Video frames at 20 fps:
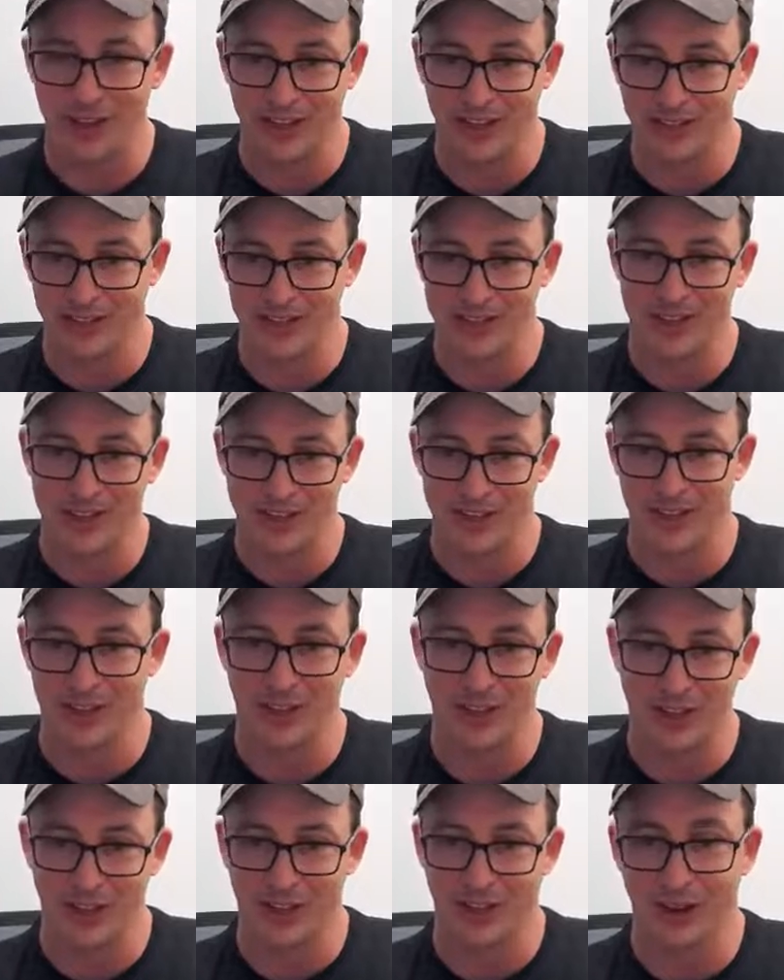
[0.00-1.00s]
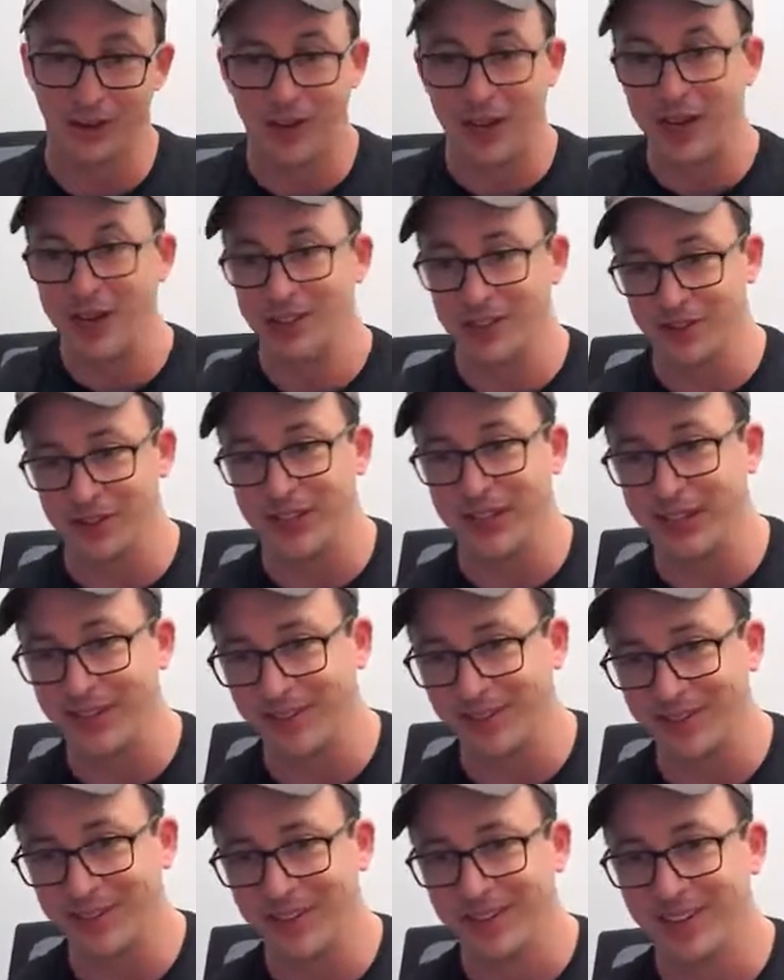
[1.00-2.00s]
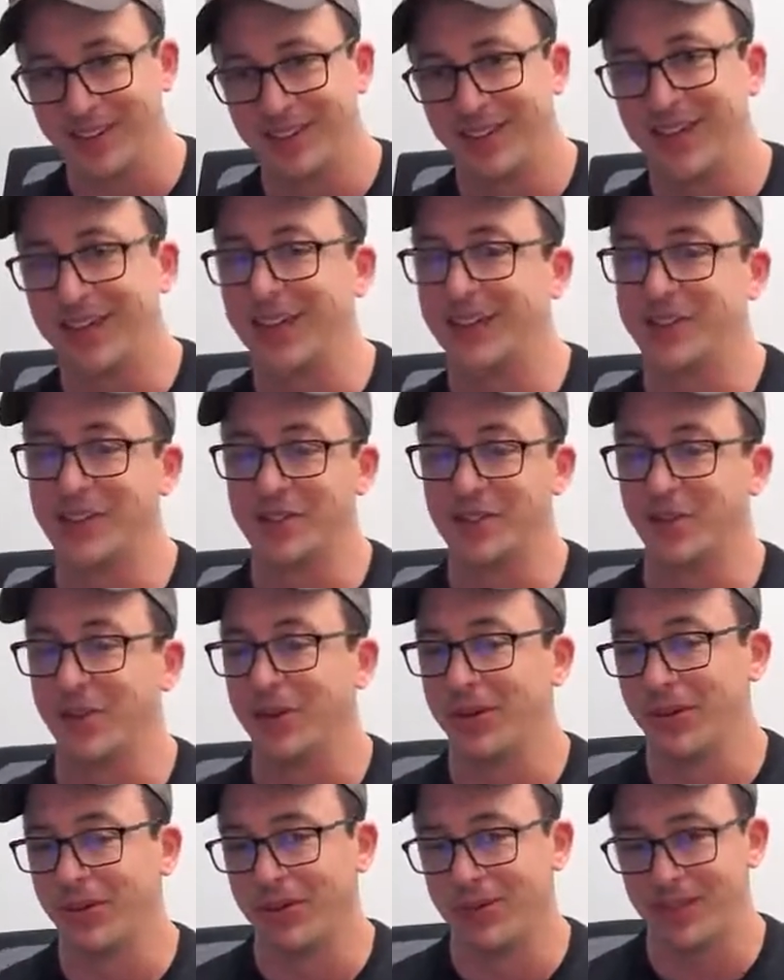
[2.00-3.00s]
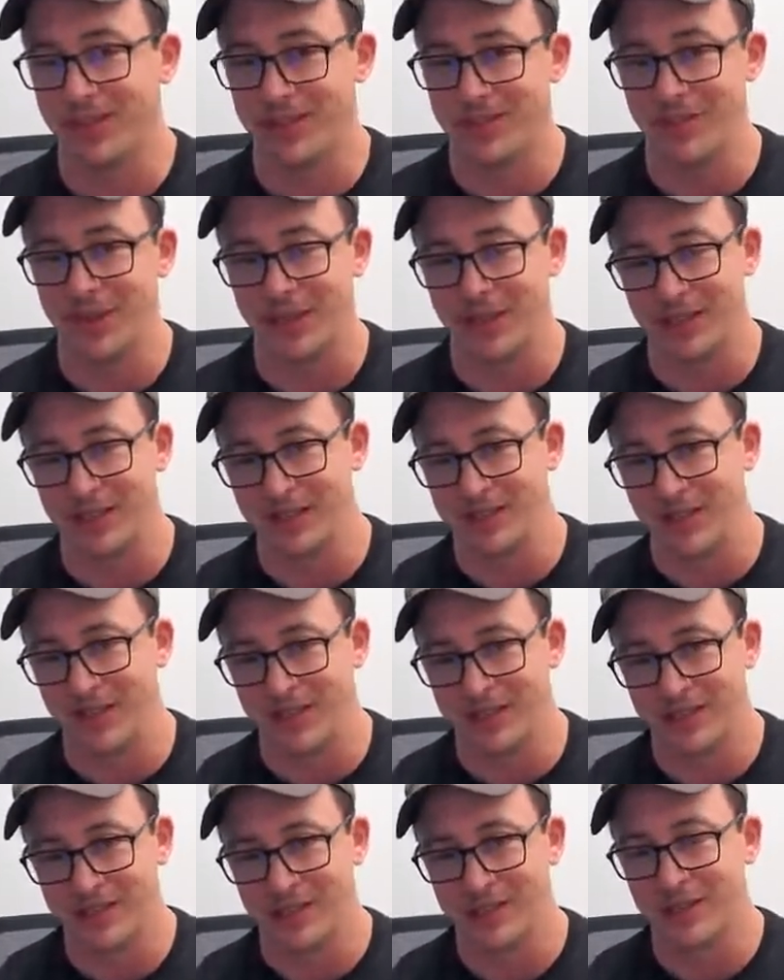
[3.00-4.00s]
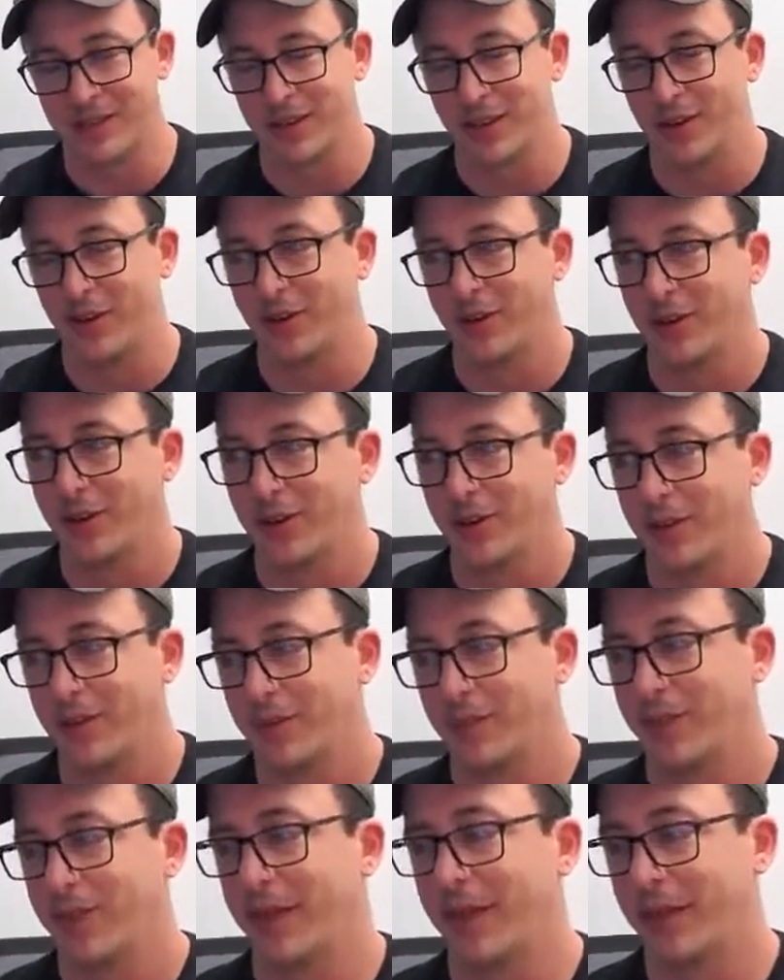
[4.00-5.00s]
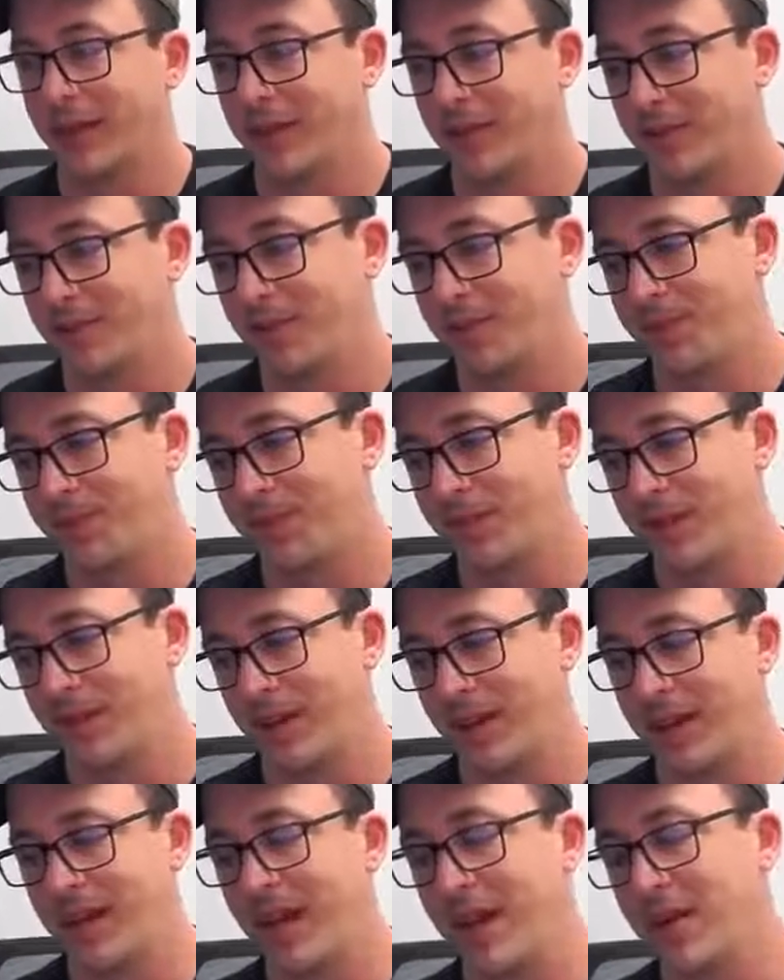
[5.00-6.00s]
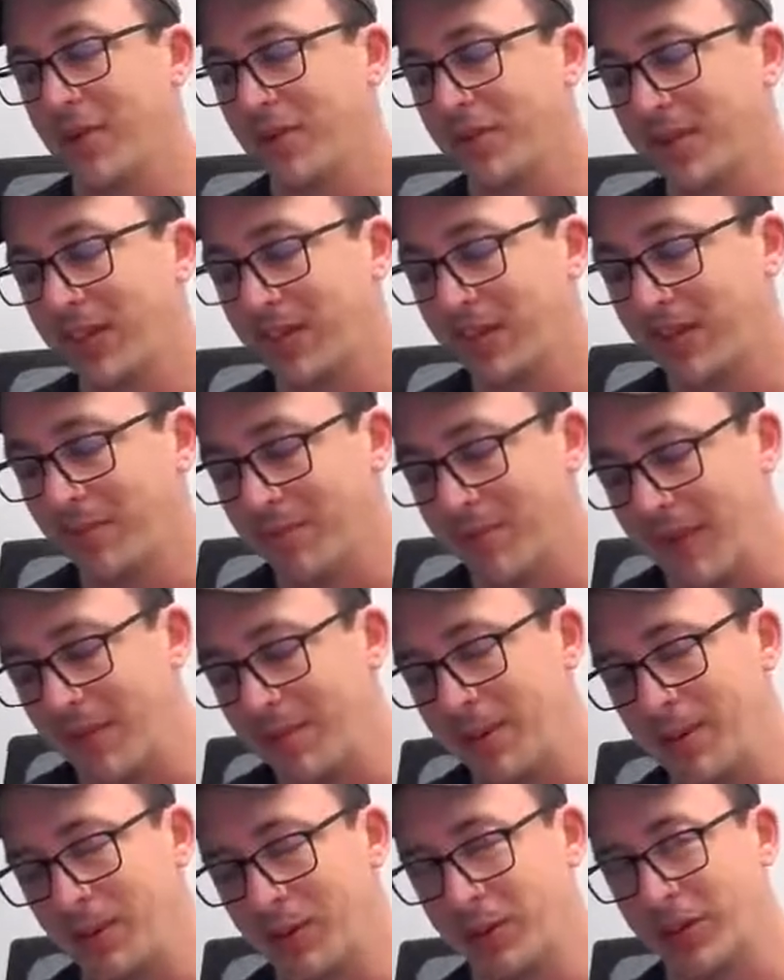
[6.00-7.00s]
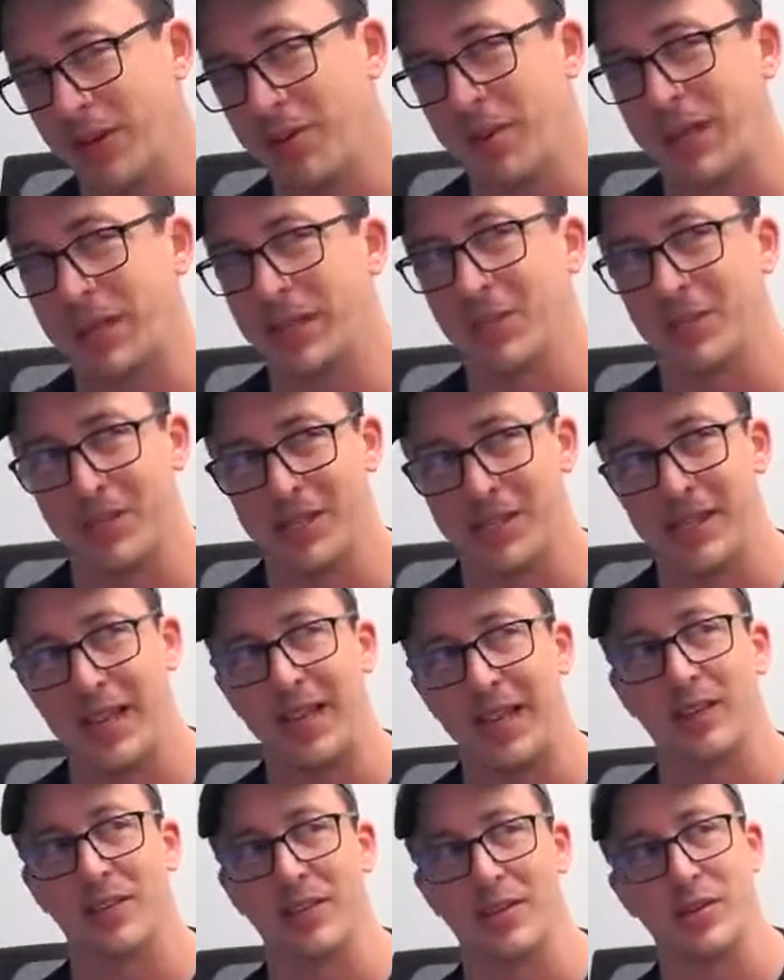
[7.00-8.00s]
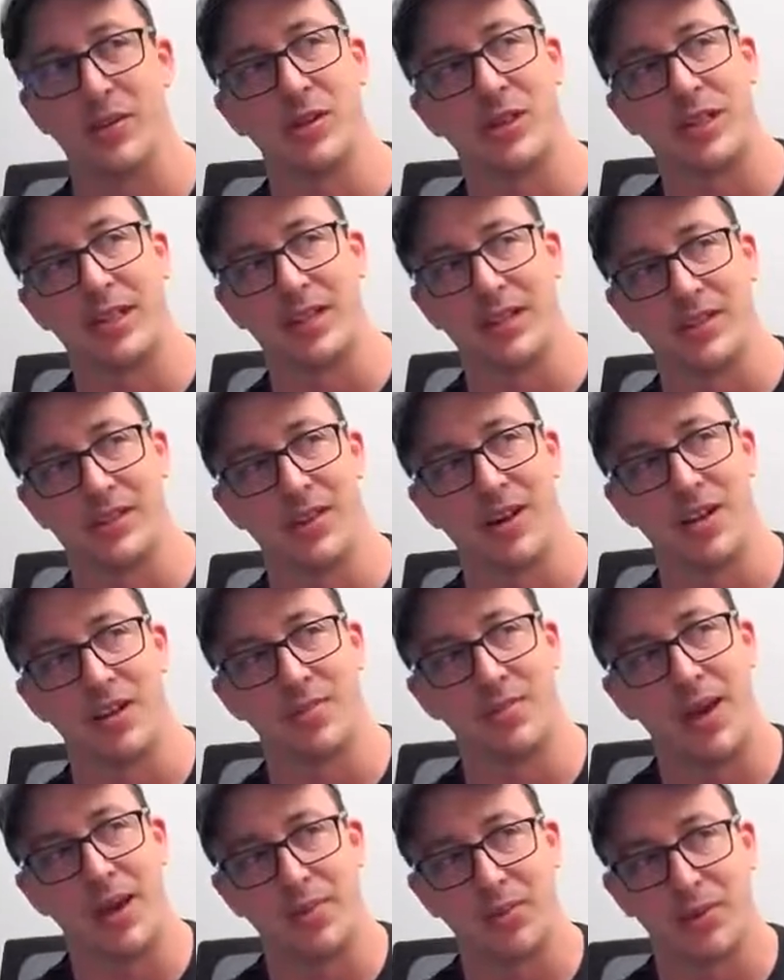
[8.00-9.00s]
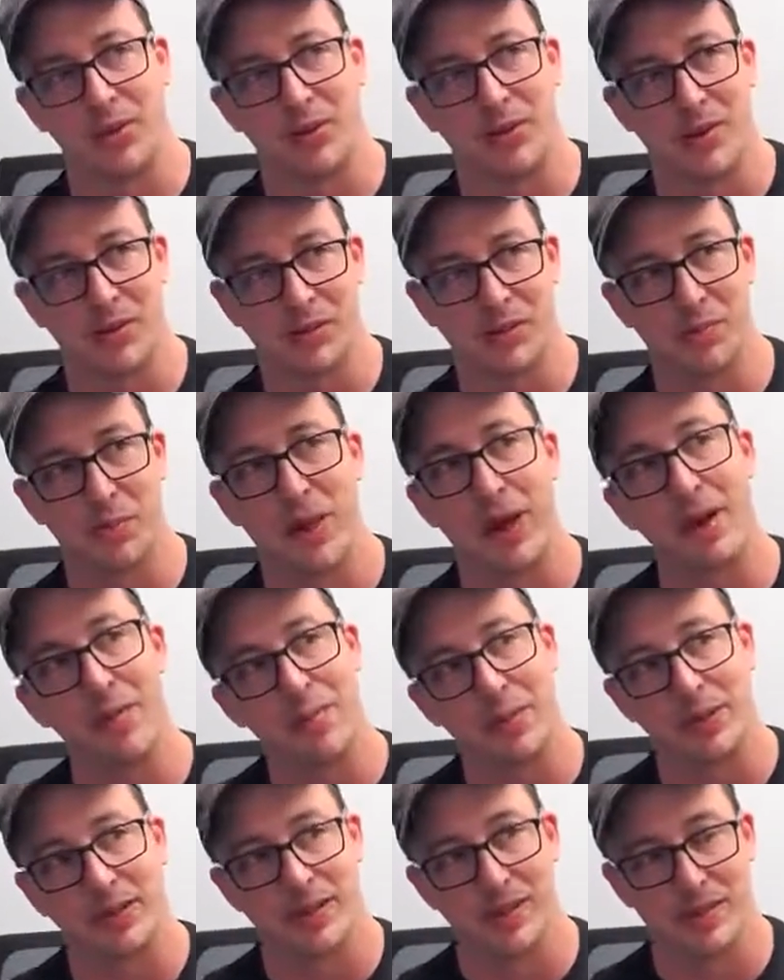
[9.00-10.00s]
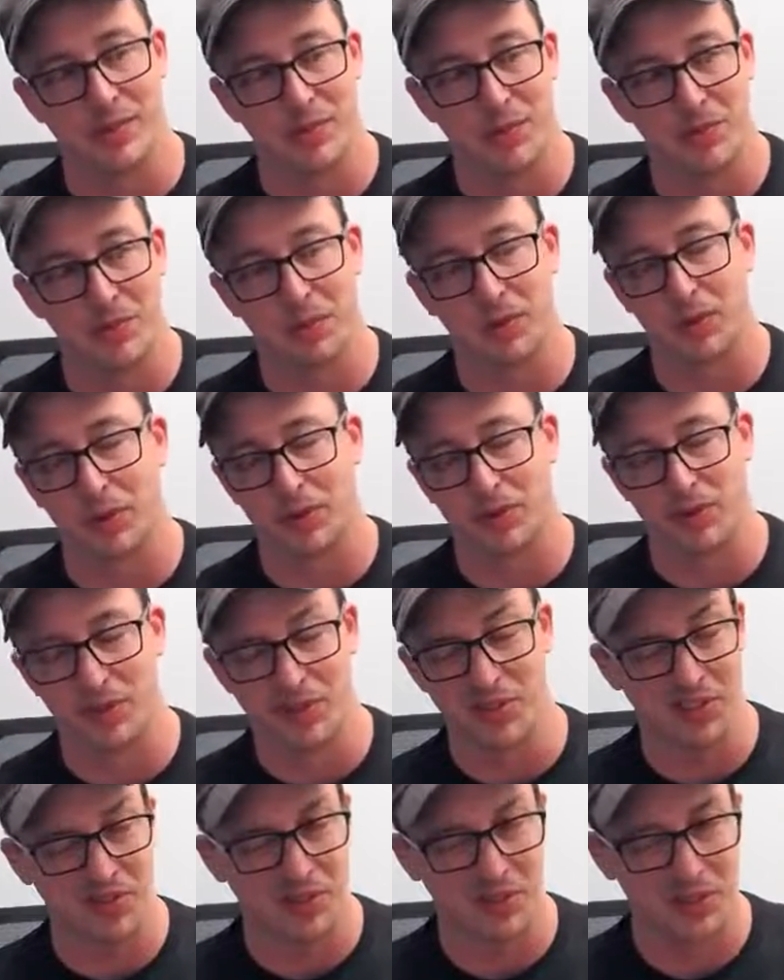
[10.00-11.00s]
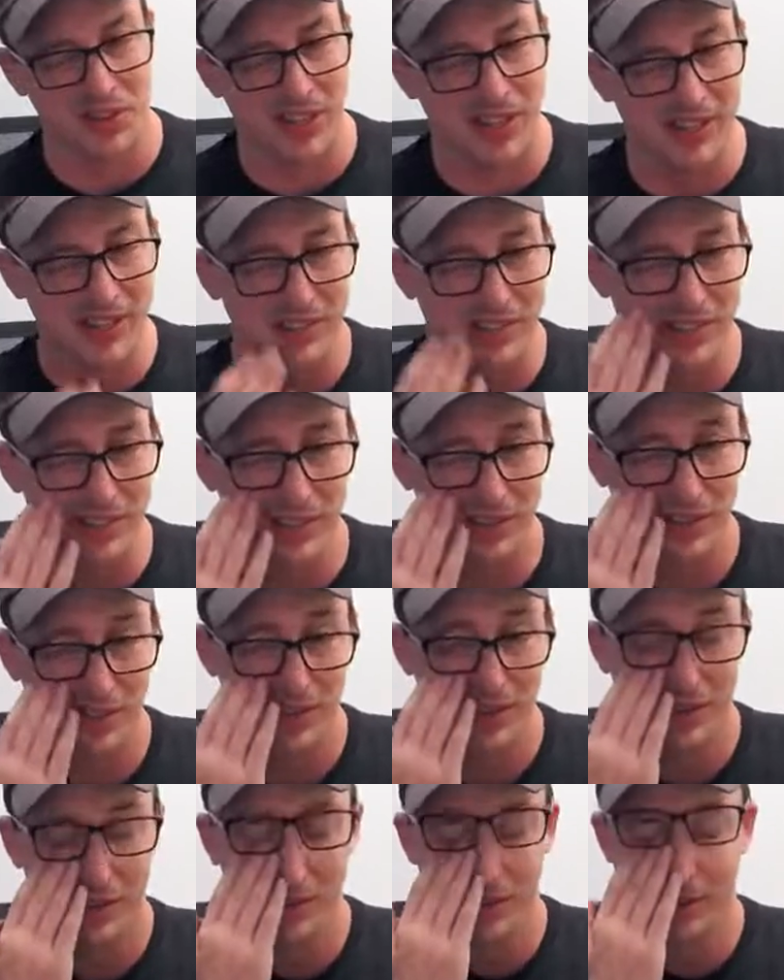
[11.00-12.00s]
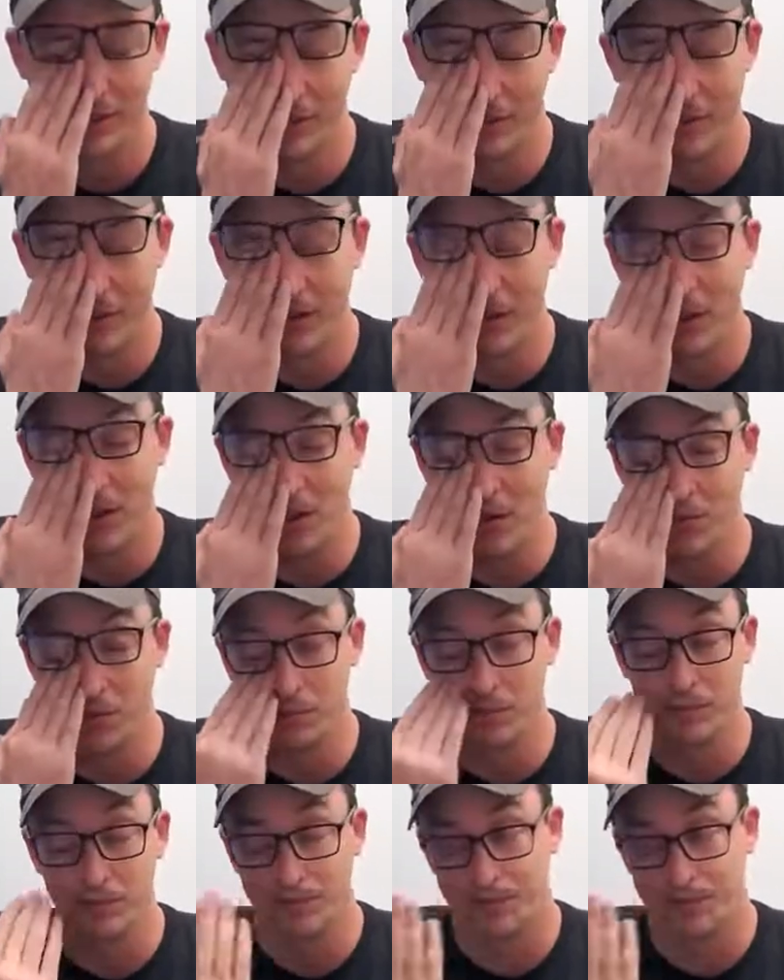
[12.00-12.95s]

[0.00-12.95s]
This does nothing. Okay, delete. Like it just doesn't make any sense. So like I don't think many people are going to make the mistake of using exhaustMap in the wrong spot because most people don't use it for things. Yeah.